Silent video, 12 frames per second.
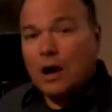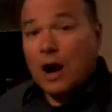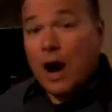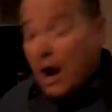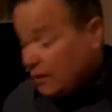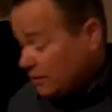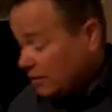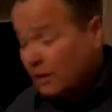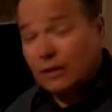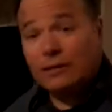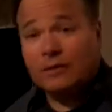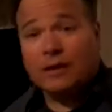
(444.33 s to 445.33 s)
I
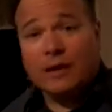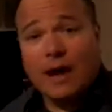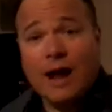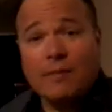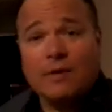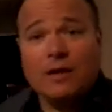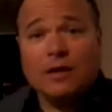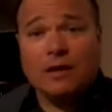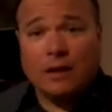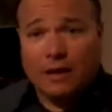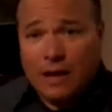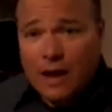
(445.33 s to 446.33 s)
think that Gabby
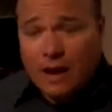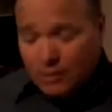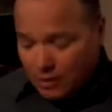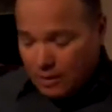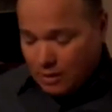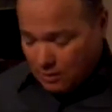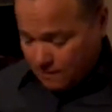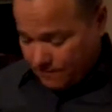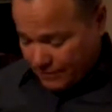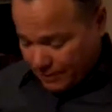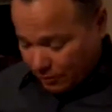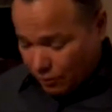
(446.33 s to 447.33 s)
and Allie
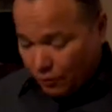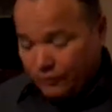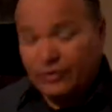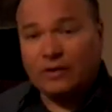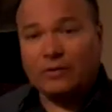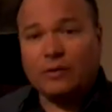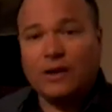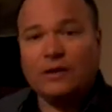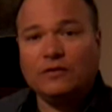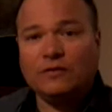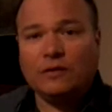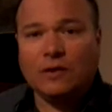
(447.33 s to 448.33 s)
and their whole
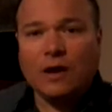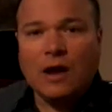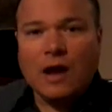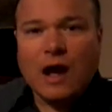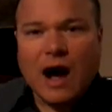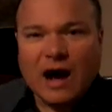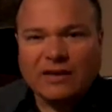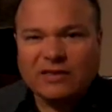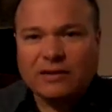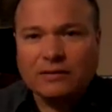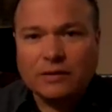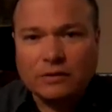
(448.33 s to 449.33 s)
generation, I
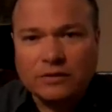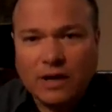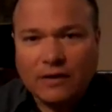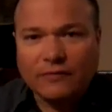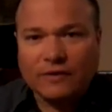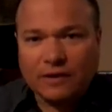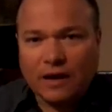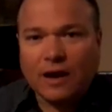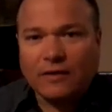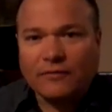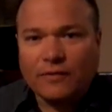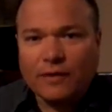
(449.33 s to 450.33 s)
think they're tough
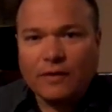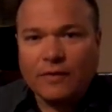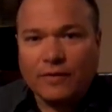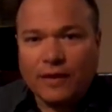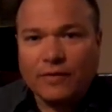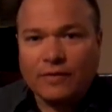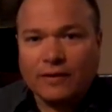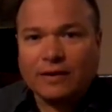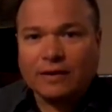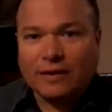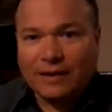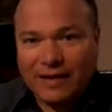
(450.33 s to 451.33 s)
enough that they're
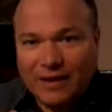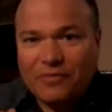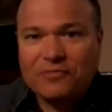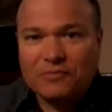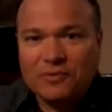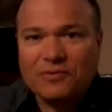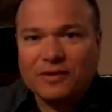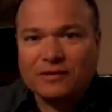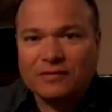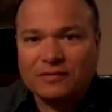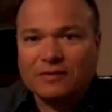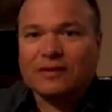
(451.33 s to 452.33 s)
going to get through
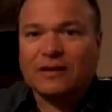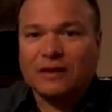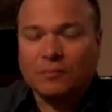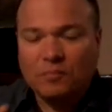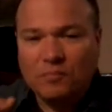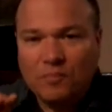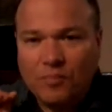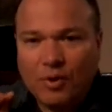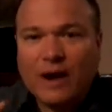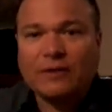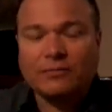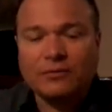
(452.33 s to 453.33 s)
this. They're going to
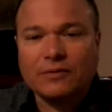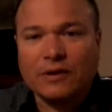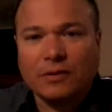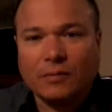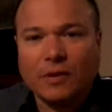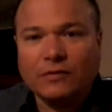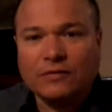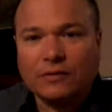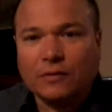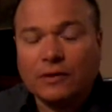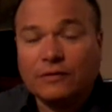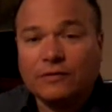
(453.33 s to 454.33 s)
break through their
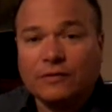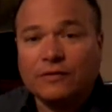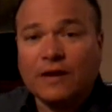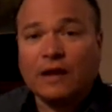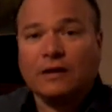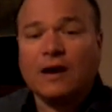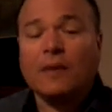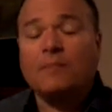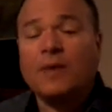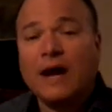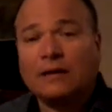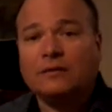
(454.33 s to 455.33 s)
emotional issues and come
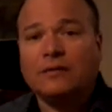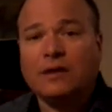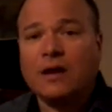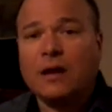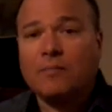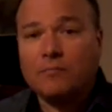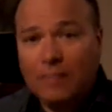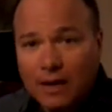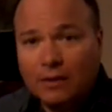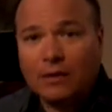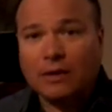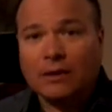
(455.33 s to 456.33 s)
back to the
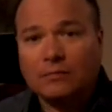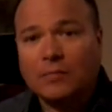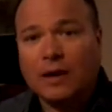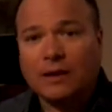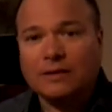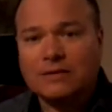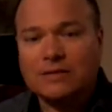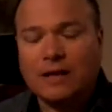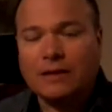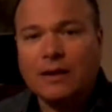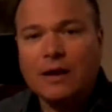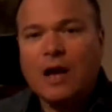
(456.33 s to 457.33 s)
American
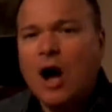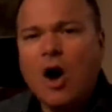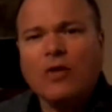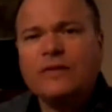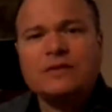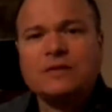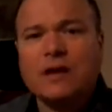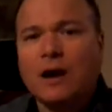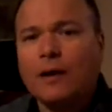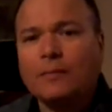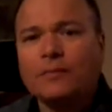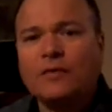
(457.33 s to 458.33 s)
mindset. All this
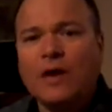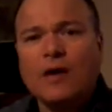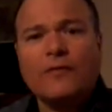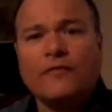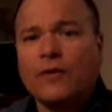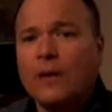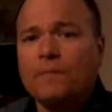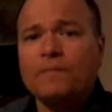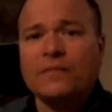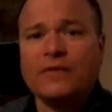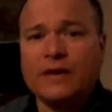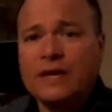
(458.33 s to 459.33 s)
comes from
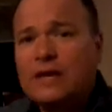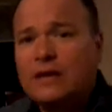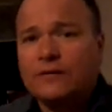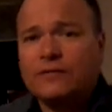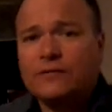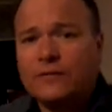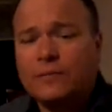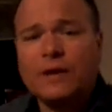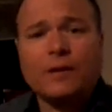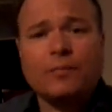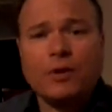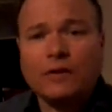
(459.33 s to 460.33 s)
the East, from the
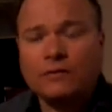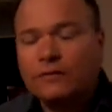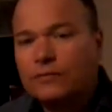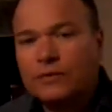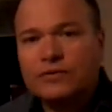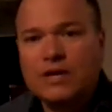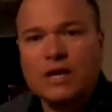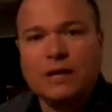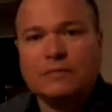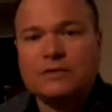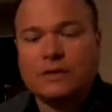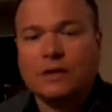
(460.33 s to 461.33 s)
oppressive
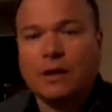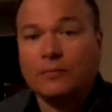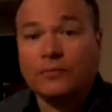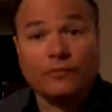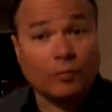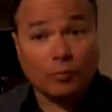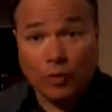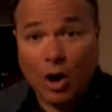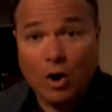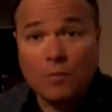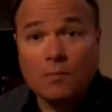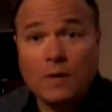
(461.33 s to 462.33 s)
regimes. It comes from
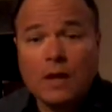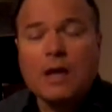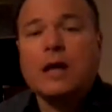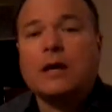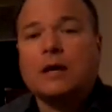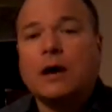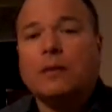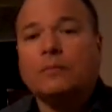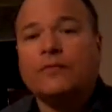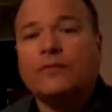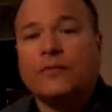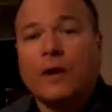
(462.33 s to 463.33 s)
Rome, it comes
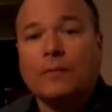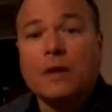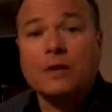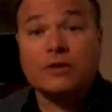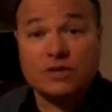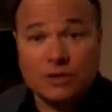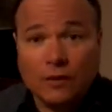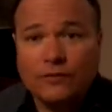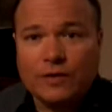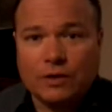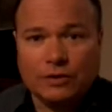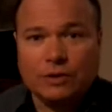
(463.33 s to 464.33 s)
from the
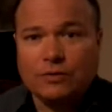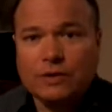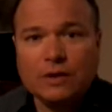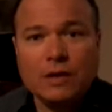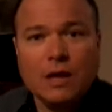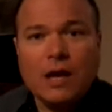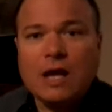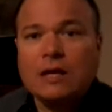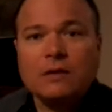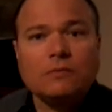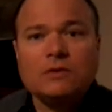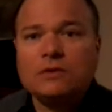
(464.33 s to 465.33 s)
Soviet Union, and
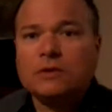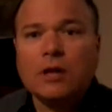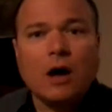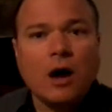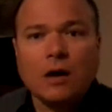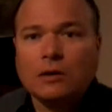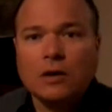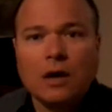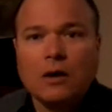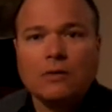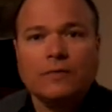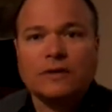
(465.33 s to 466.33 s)
it was long
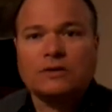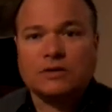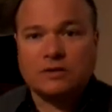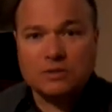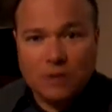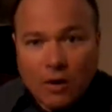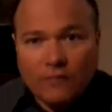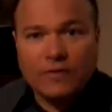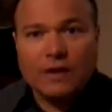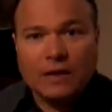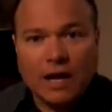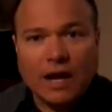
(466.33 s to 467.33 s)
known that the
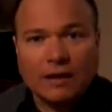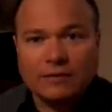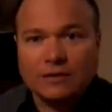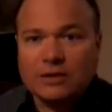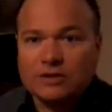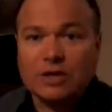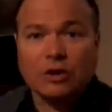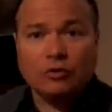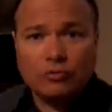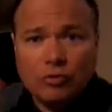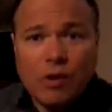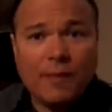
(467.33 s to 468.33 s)
Soviet athletes
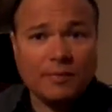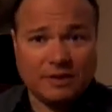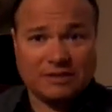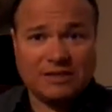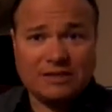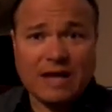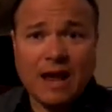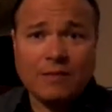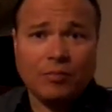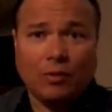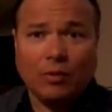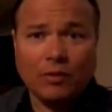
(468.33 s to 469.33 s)
grew up in a
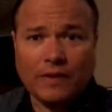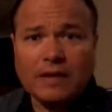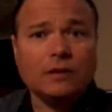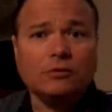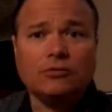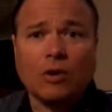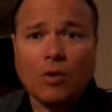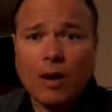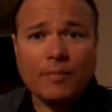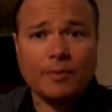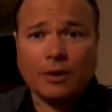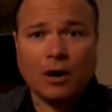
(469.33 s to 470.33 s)
stable. They didn't grow
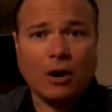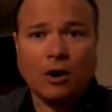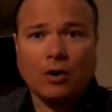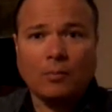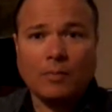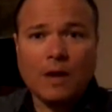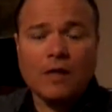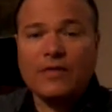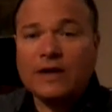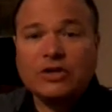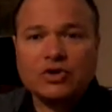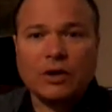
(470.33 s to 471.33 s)
up in a home.
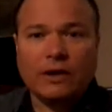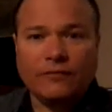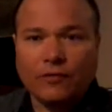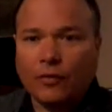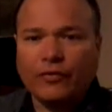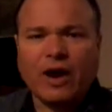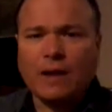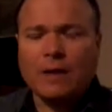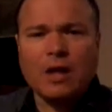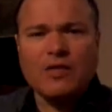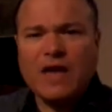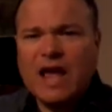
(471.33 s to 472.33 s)
They trained full time.
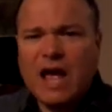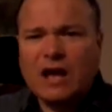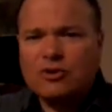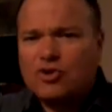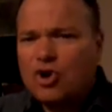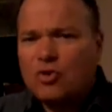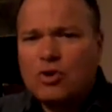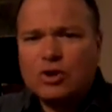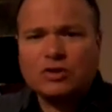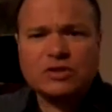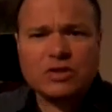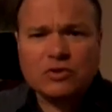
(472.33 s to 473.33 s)
They had no
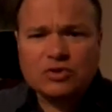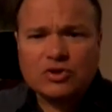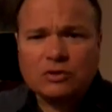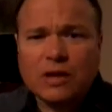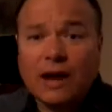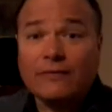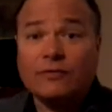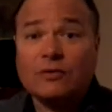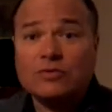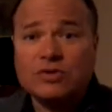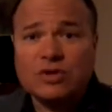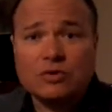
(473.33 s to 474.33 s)
social life,
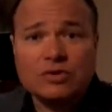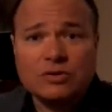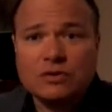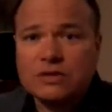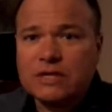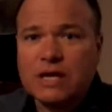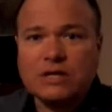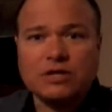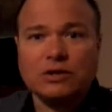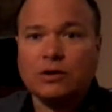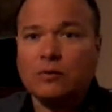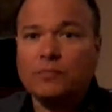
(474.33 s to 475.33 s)
no
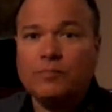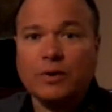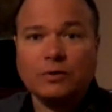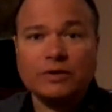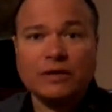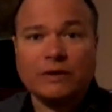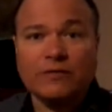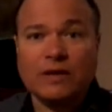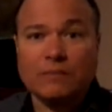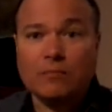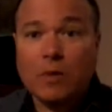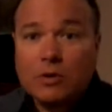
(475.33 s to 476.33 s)
socialization, no building of
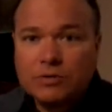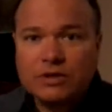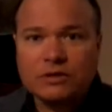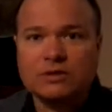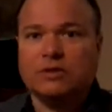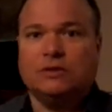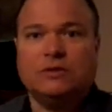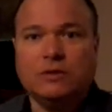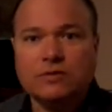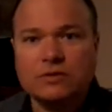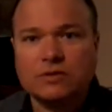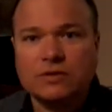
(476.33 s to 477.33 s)
emotions and
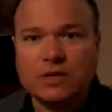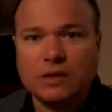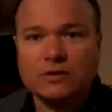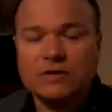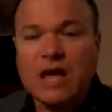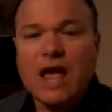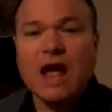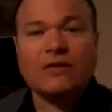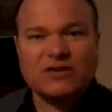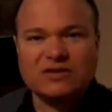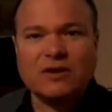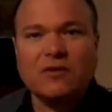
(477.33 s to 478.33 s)
social skills. And
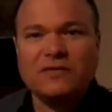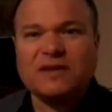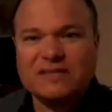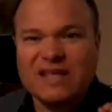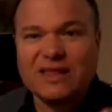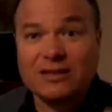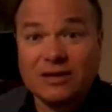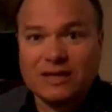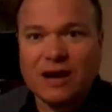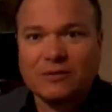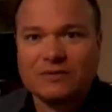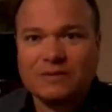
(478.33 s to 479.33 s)
the Soviets, they thought
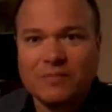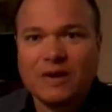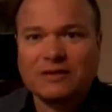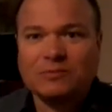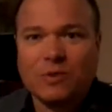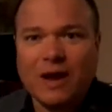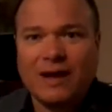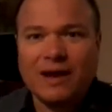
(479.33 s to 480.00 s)
that was the best way.